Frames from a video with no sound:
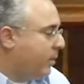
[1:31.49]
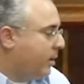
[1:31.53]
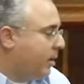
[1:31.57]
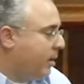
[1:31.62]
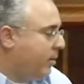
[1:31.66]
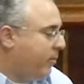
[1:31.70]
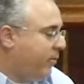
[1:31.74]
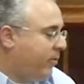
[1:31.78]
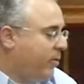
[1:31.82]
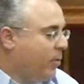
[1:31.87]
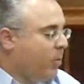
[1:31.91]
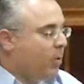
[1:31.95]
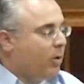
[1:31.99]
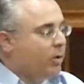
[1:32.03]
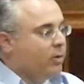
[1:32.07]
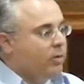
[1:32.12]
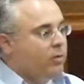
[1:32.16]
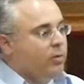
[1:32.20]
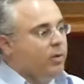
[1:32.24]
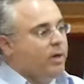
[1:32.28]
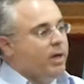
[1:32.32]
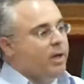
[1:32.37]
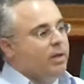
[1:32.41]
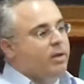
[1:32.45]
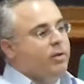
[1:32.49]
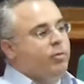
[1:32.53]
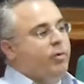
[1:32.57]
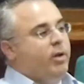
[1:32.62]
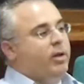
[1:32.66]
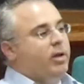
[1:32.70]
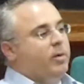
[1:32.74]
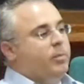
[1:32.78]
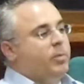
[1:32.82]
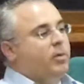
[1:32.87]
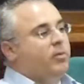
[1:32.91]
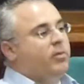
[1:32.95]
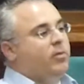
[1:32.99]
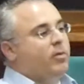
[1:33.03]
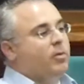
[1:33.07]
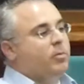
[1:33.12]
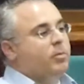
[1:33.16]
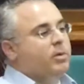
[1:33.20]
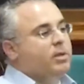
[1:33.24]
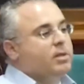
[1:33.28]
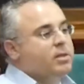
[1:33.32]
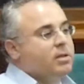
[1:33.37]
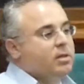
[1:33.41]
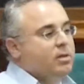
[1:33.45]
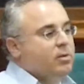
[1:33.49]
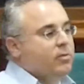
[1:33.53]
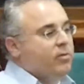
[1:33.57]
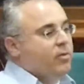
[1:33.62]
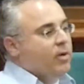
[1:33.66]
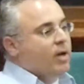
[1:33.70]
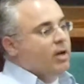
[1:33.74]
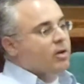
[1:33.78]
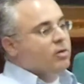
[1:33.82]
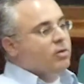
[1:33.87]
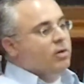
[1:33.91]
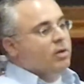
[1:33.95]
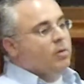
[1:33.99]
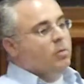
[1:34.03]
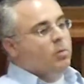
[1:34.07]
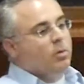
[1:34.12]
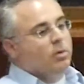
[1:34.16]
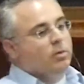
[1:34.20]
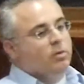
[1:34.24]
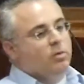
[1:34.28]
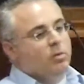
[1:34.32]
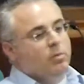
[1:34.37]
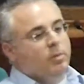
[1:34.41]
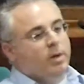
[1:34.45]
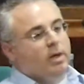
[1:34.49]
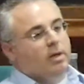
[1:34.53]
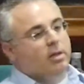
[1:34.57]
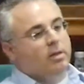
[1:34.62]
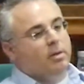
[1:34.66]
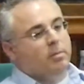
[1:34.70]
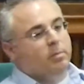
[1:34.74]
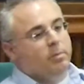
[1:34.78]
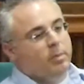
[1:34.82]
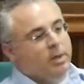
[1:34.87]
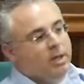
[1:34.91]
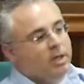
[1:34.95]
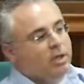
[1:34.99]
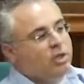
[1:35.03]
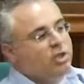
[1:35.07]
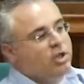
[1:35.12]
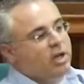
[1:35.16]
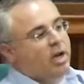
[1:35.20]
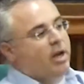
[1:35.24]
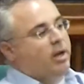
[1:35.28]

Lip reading: If you want to get greater performance and if you actually want to make the big